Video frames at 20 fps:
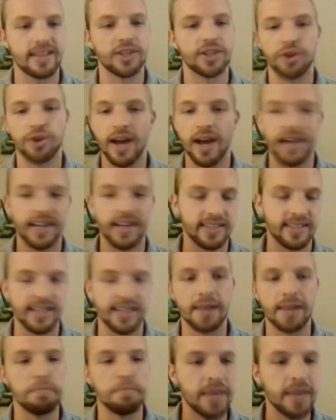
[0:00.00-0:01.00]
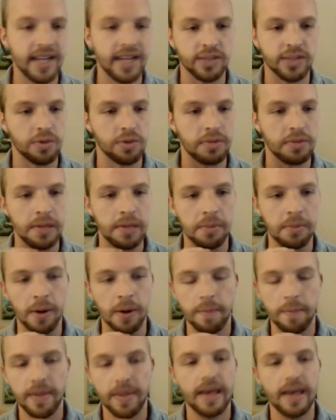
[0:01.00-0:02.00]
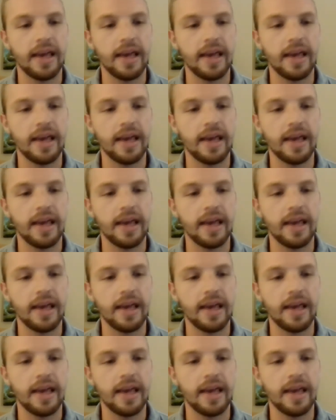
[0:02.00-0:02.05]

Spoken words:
and trying to set up meetings with people.